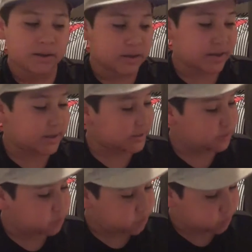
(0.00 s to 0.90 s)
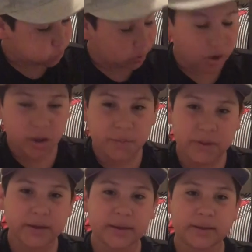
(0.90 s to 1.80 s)
is
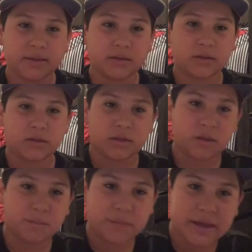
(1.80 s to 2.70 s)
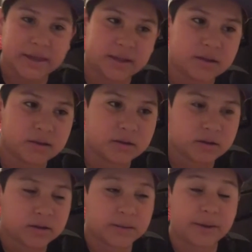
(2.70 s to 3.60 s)
probably the main,
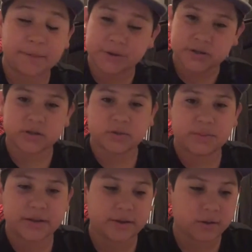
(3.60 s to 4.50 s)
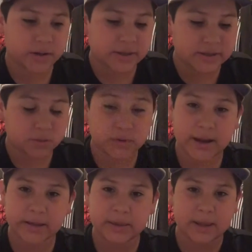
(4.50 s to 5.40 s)
in my personal opinion, or at least what
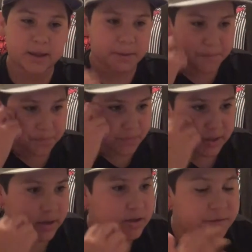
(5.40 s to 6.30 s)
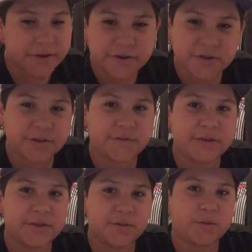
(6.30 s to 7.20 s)
I think. In Avengers
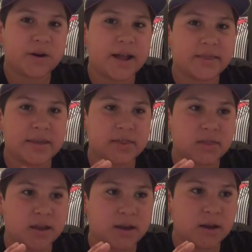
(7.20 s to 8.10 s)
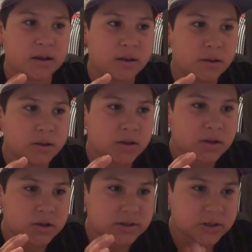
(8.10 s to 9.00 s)
Infinity War, I think the
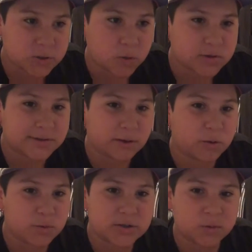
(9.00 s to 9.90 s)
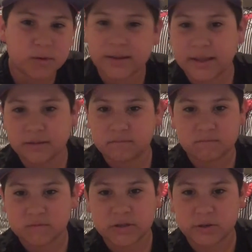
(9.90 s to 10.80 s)
Soul Stone was the one that
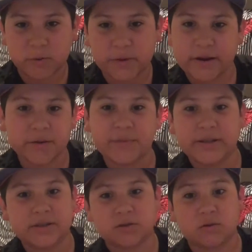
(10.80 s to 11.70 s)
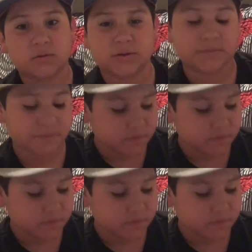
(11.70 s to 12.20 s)
took away everybody's souls.